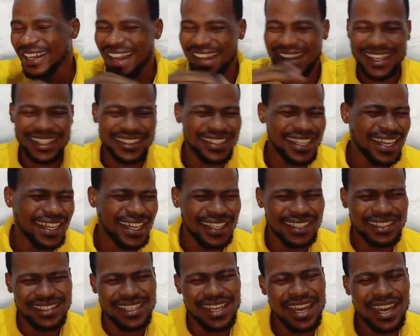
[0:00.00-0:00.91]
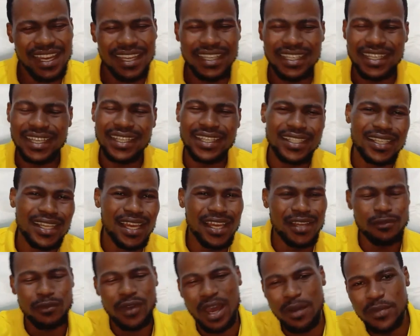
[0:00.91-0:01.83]
akasa
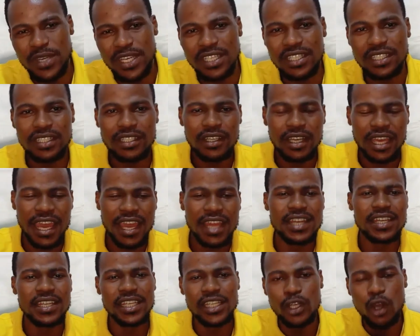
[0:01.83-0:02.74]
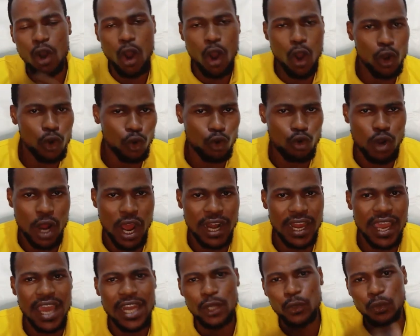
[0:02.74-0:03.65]
I mean and in all no
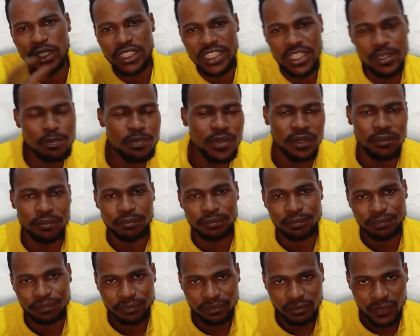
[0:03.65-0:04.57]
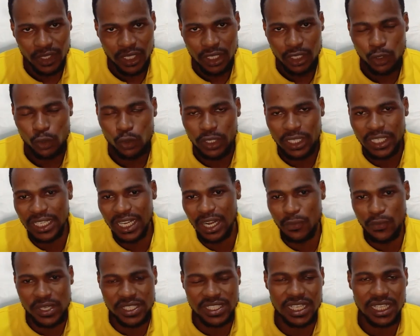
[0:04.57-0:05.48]
kwanayano would dip him. Looking
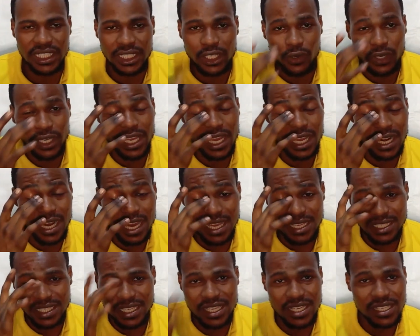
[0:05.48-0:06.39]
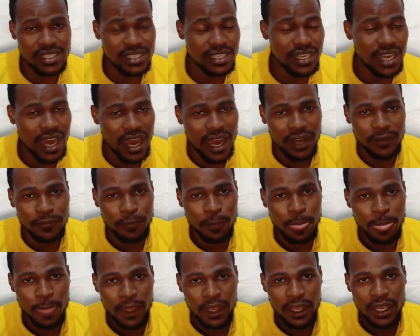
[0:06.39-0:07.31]
at recently on Anna's case here,
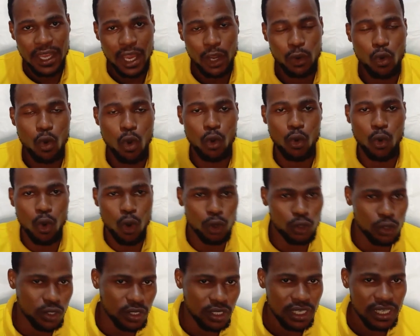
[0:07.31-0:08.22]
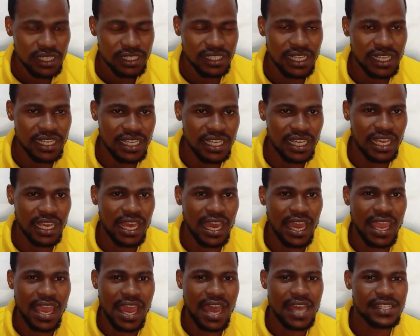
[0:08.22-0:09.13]
a court said,
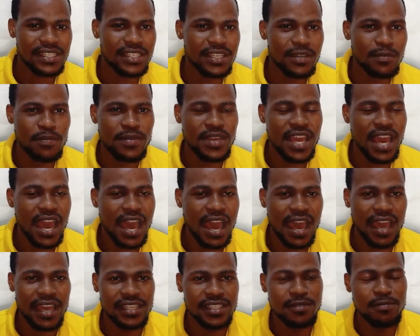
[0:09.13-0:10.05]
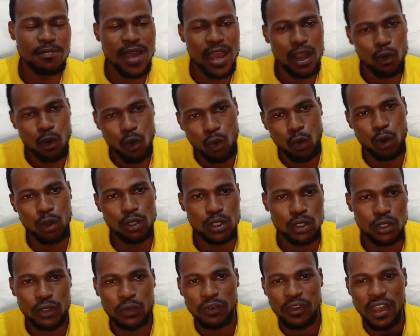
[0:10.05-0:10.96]
yeah, I asked him, yeah, I see by a court
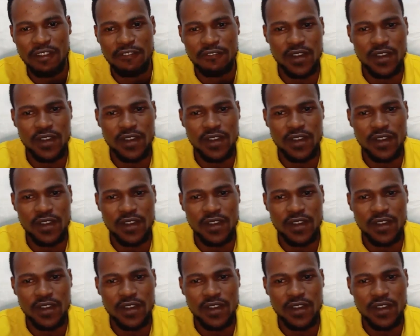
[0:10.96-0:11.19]
to know